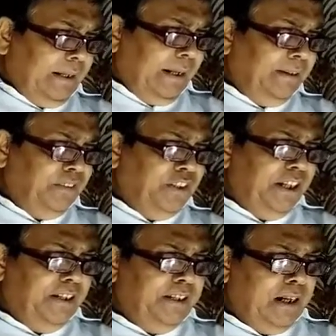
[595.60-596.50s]
and
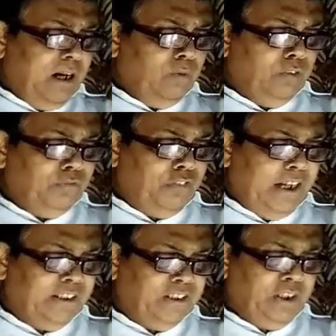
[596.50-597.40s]
tearing out
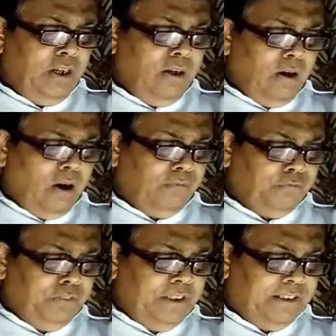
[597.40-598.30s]
flesh of
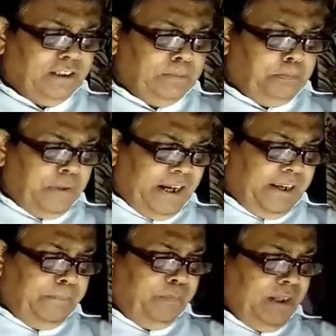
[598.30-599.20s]
its prey.
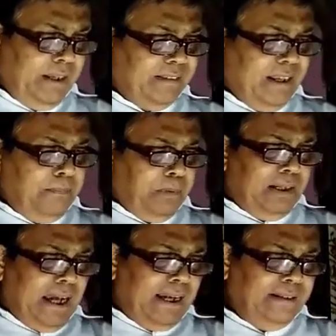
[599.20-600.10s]
Example,
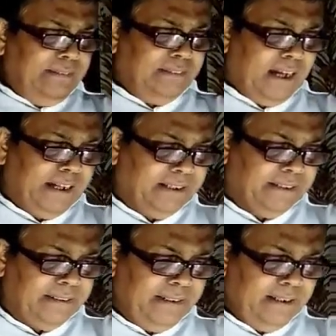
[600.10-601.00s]
lion,
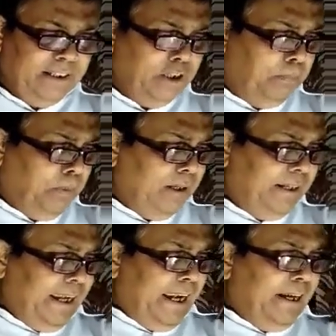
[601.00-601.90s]
tiger, leopard,
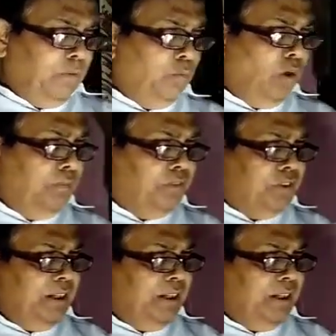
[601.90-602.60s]
and wolves,